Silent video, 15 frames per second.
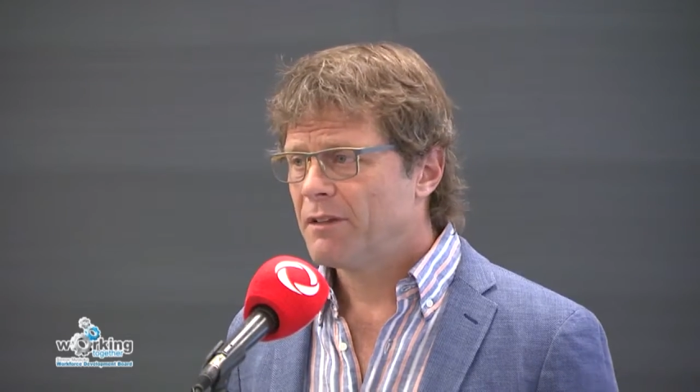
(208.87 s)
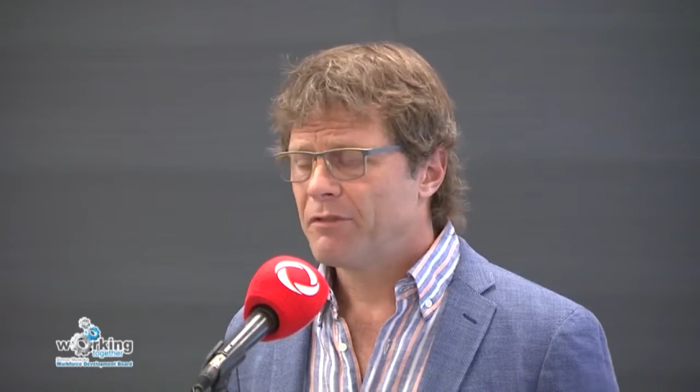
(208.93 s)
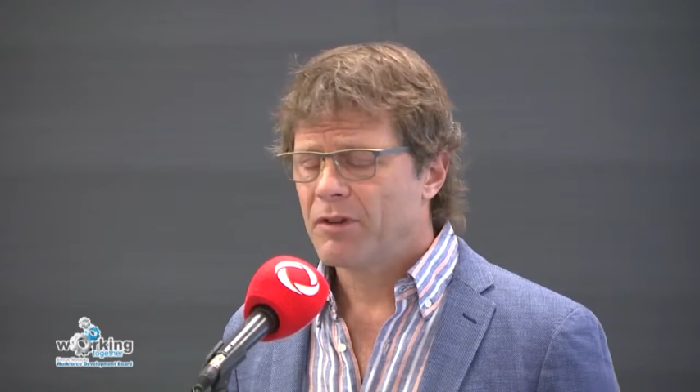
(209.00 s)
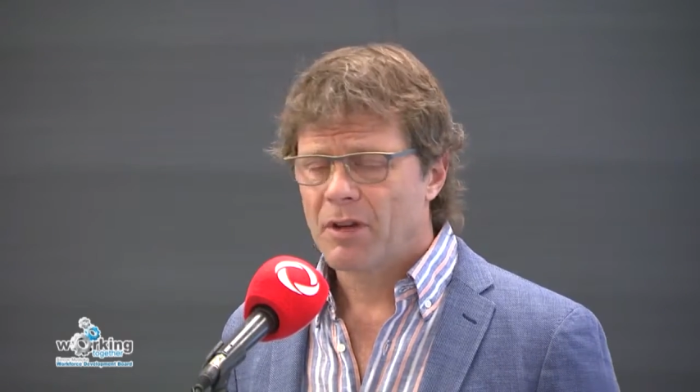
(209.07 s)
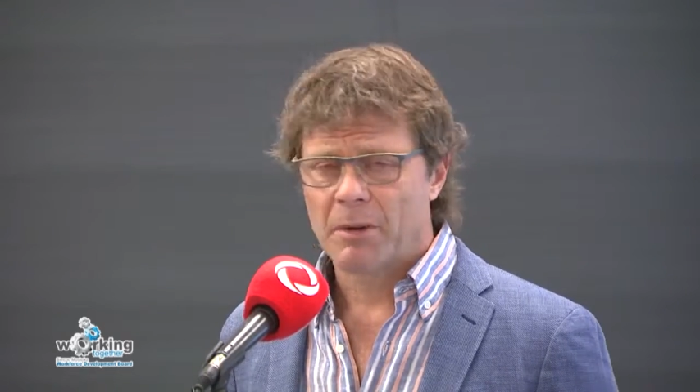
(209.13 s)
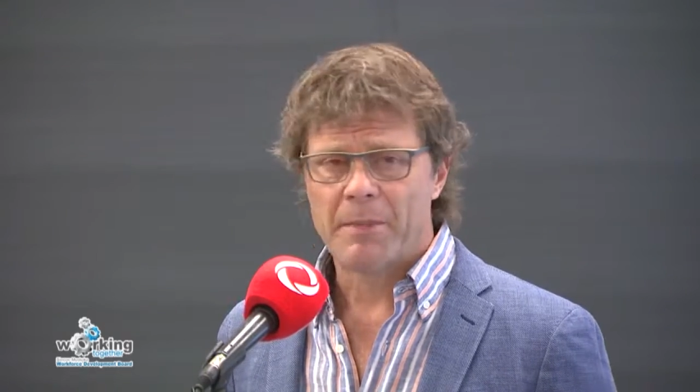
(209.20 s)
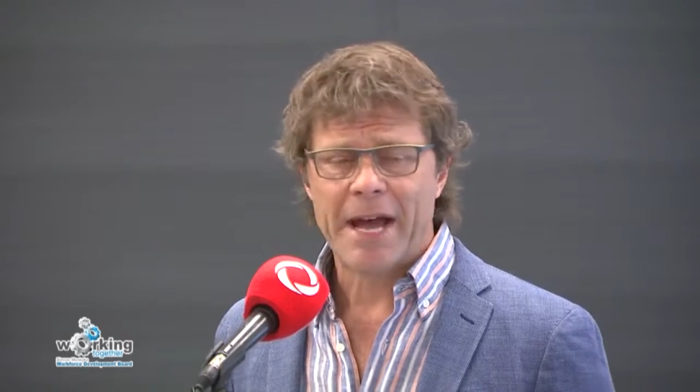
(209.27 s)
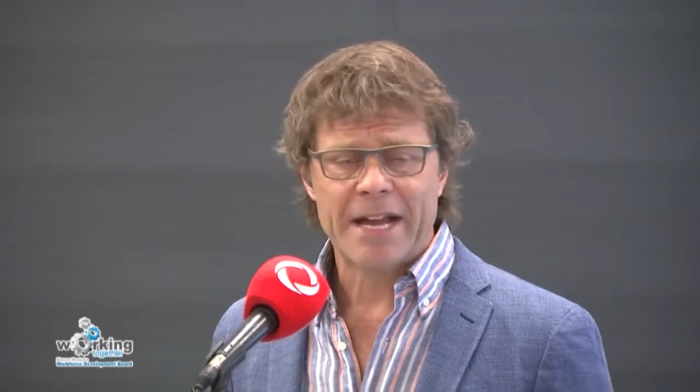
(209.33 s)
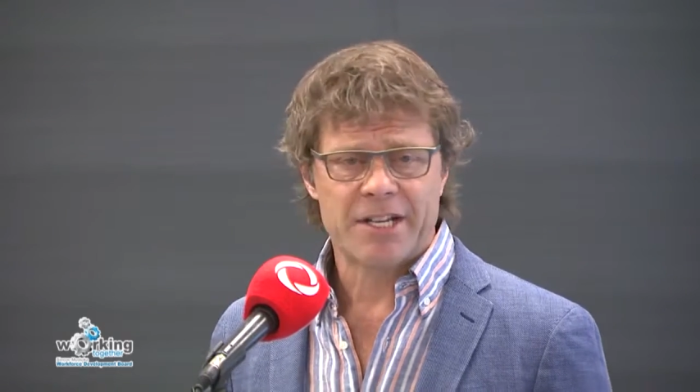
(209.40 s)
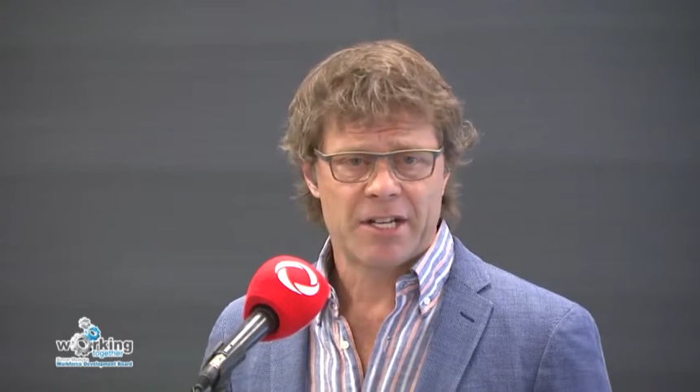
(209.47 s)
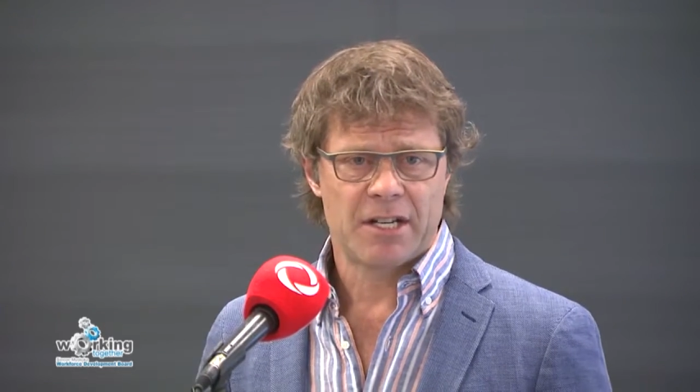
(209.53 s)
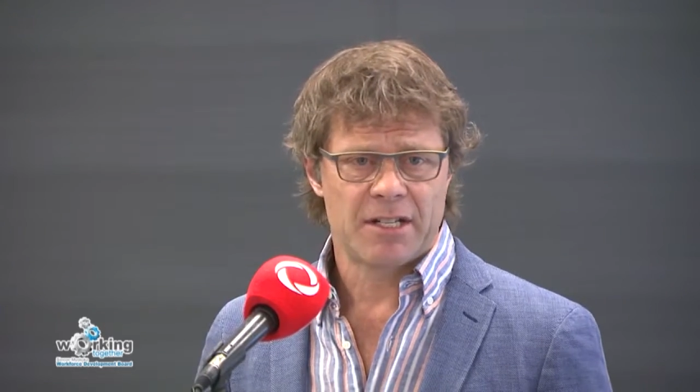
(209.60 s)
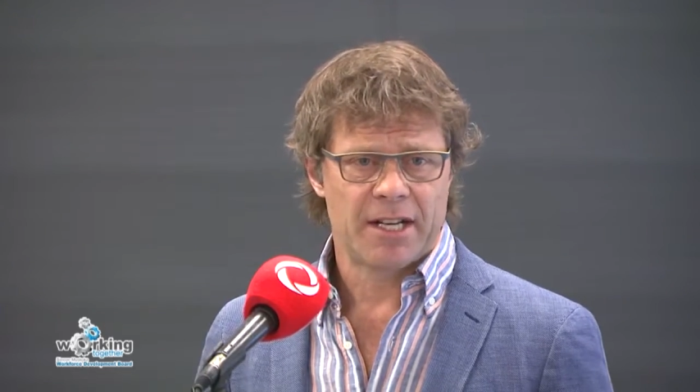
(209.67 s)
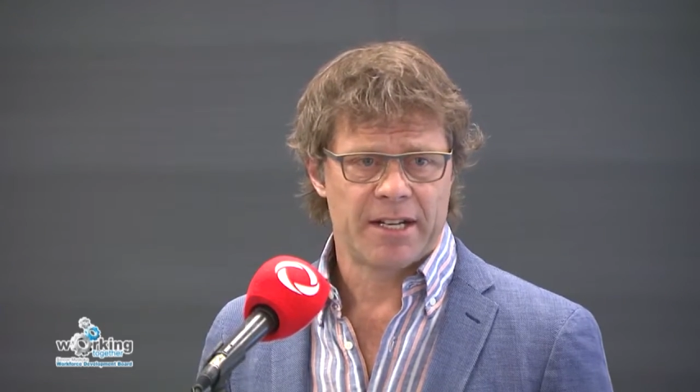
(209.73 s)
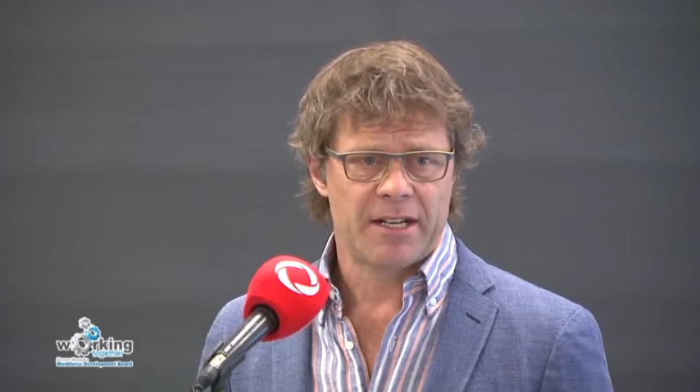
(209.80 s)
if you can
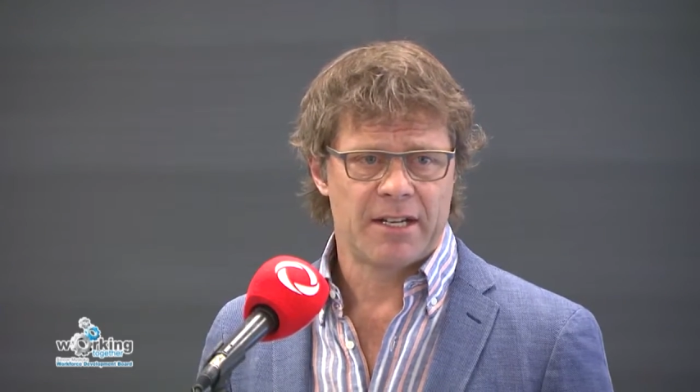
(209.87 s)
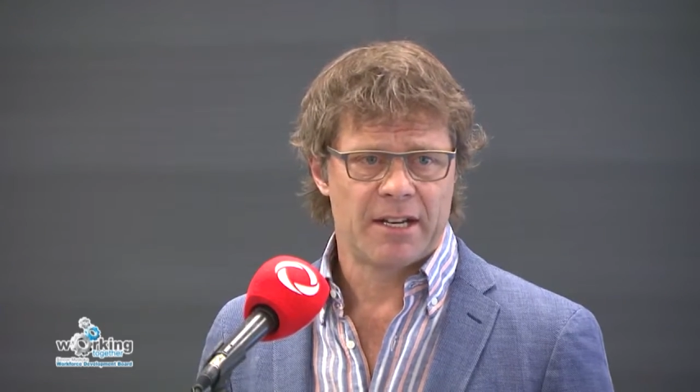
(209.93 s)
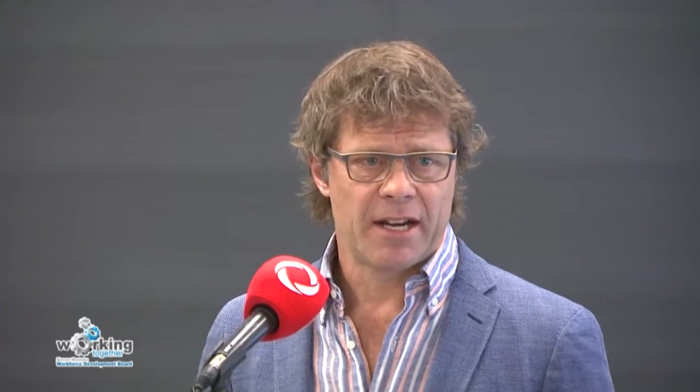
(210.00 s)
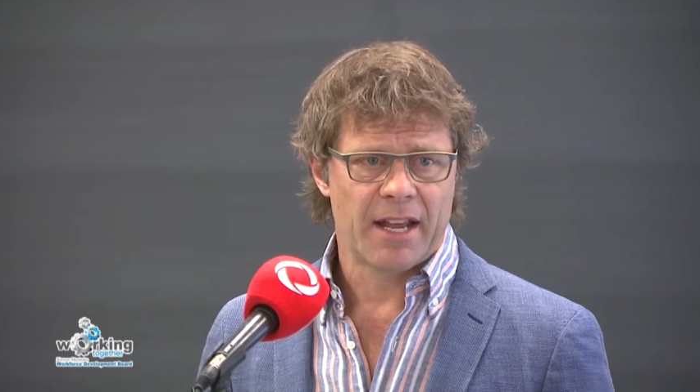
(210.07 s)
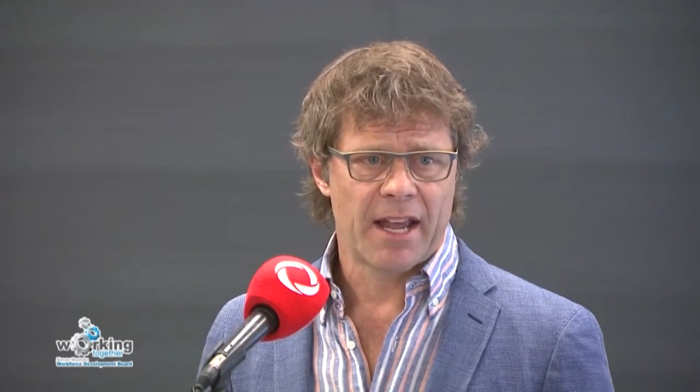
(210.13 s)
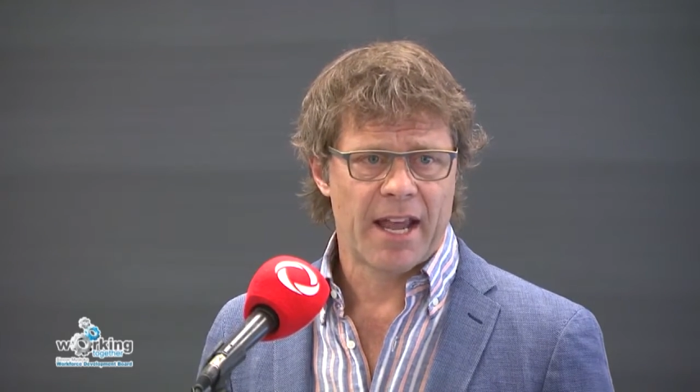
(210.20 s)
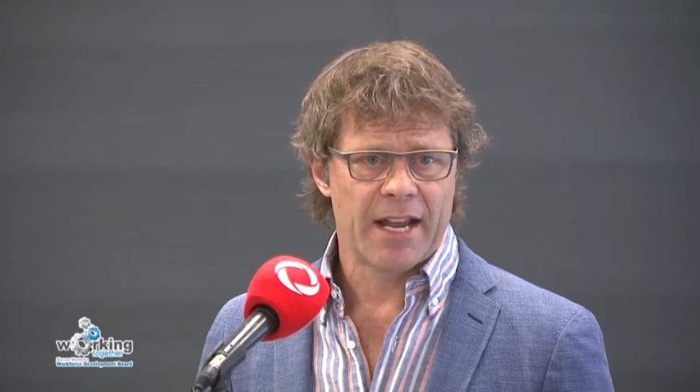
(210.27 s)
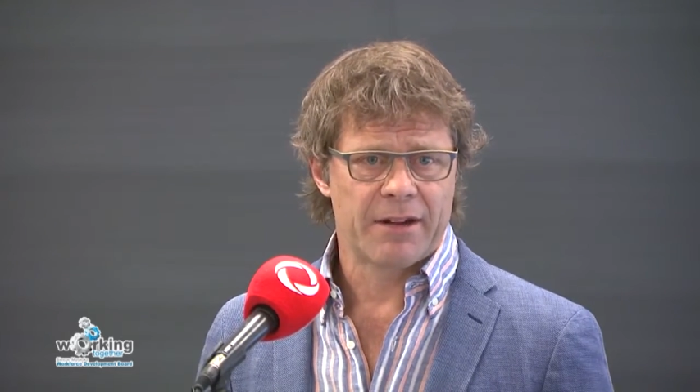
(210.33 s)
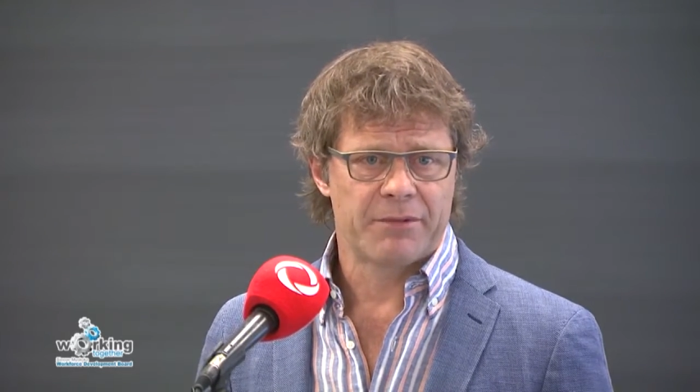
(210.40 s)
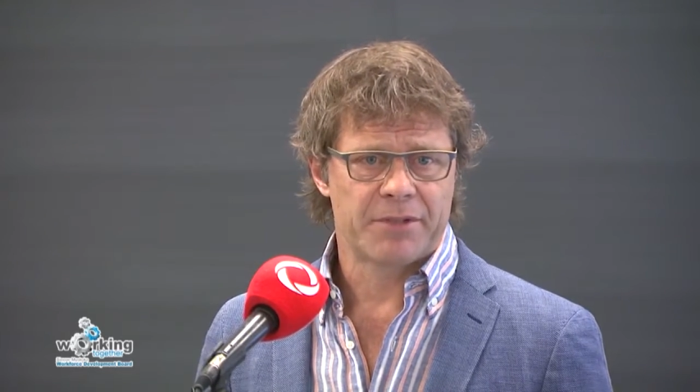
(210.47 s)
imagine in 1998,